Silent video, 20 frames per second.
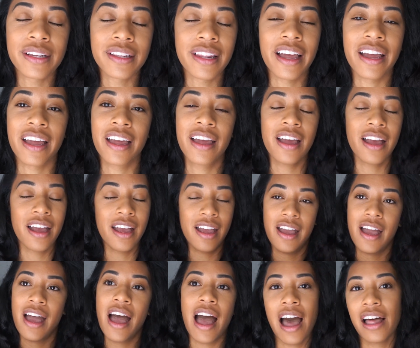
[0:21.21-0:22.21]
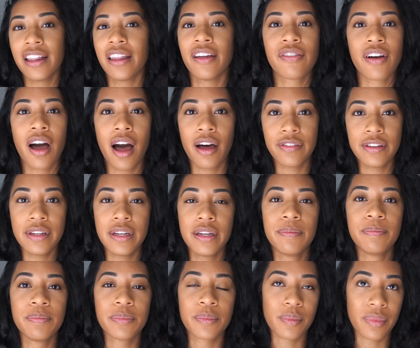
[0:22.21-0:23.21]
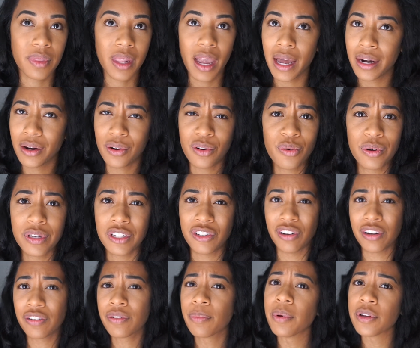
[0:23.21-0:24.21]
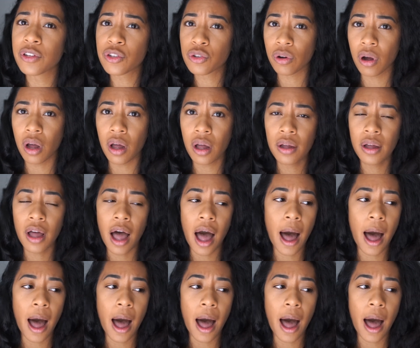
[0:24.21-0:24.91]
Like, I love coffee. I don't always drink from a straw.